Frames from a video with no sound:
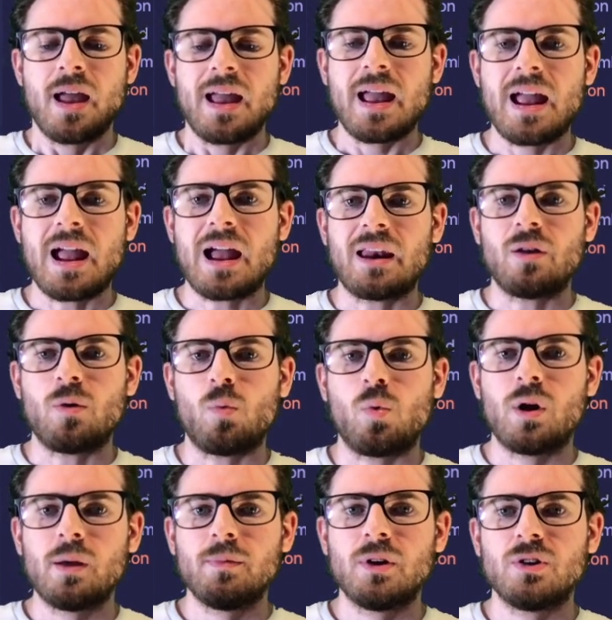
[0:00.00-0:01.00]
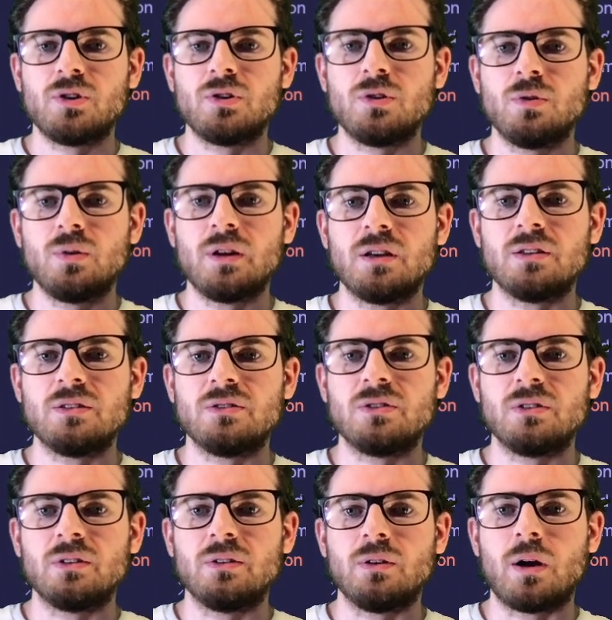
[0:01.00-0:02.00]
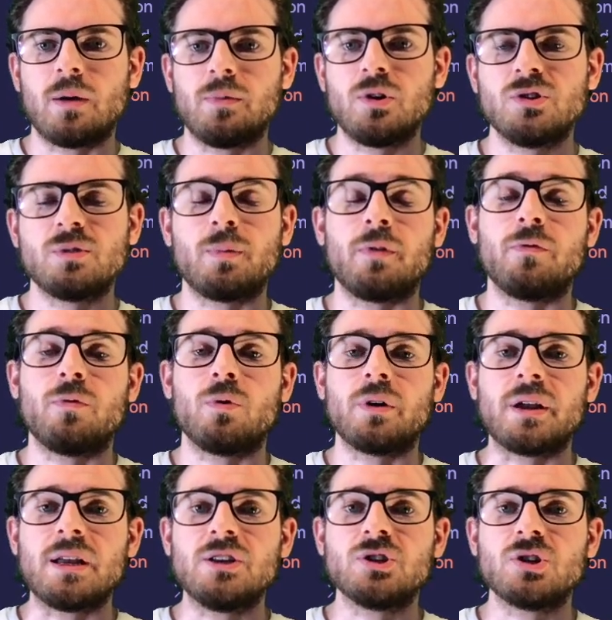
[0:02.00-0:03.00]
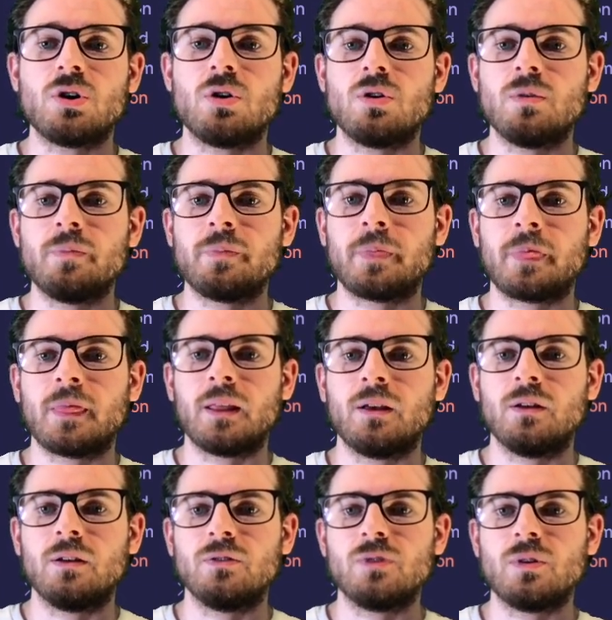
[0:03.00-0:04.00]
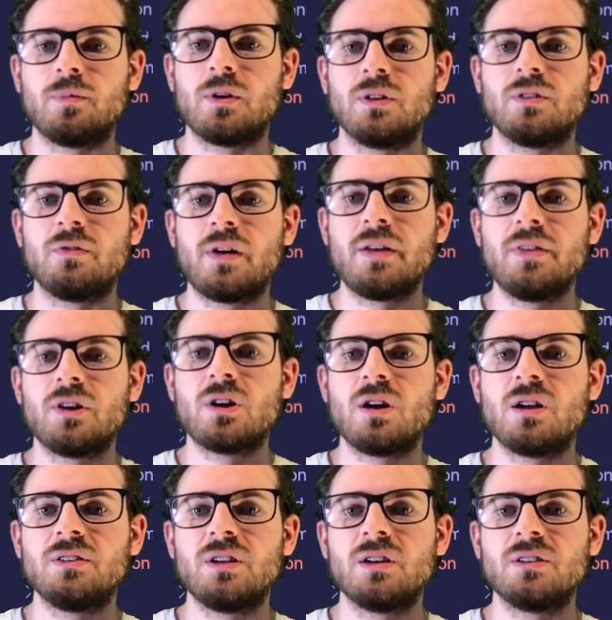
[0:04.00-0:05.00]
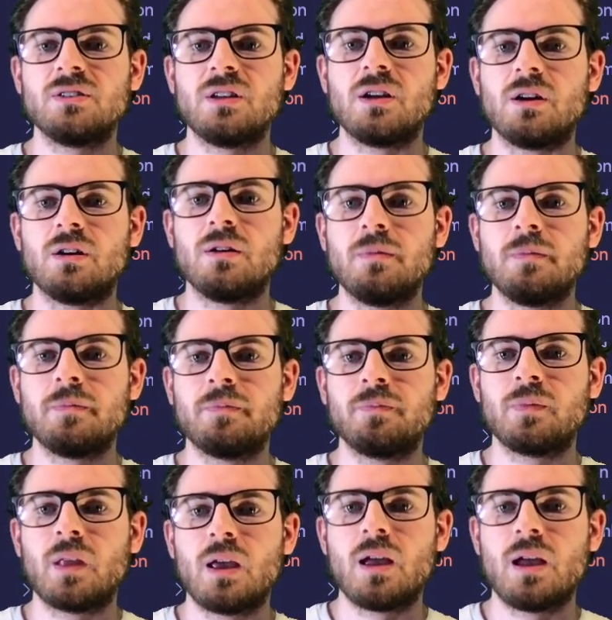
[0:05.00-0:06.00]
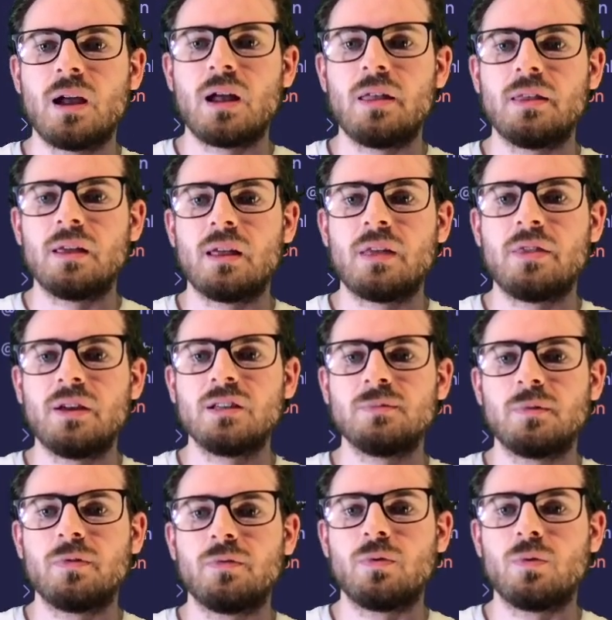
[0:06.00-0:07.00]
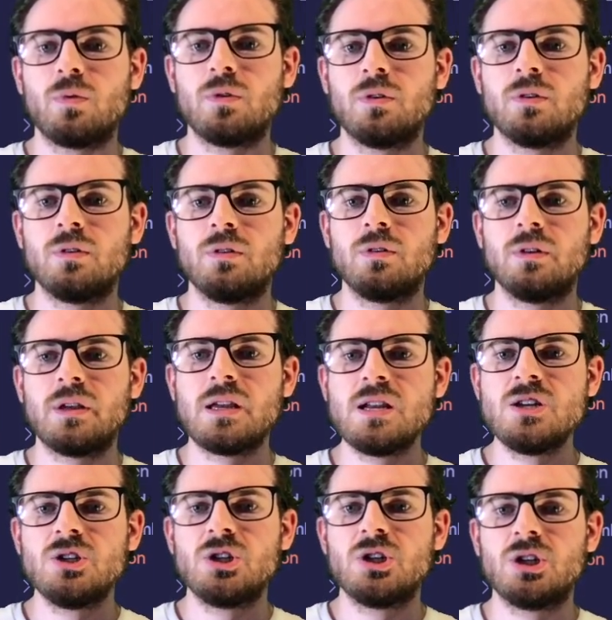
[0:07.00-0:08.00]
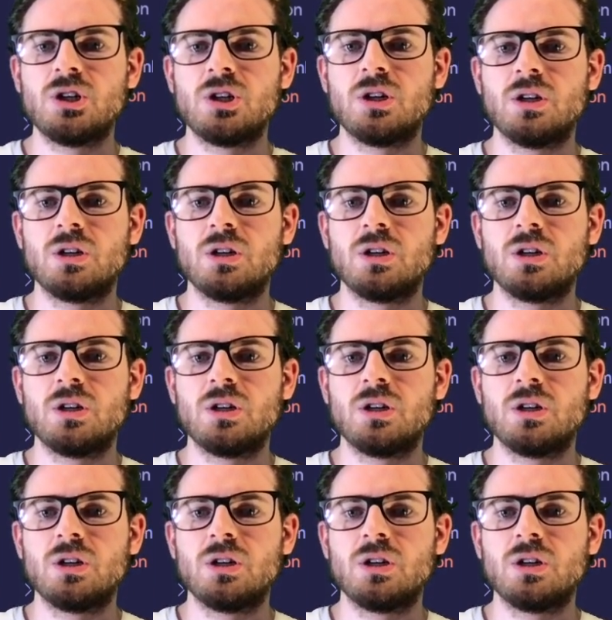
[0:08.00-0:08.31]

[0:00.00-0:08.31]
And what I'm going to do is I'm going to use it before each call. So I'm going to define the context here. And then I think it's before each.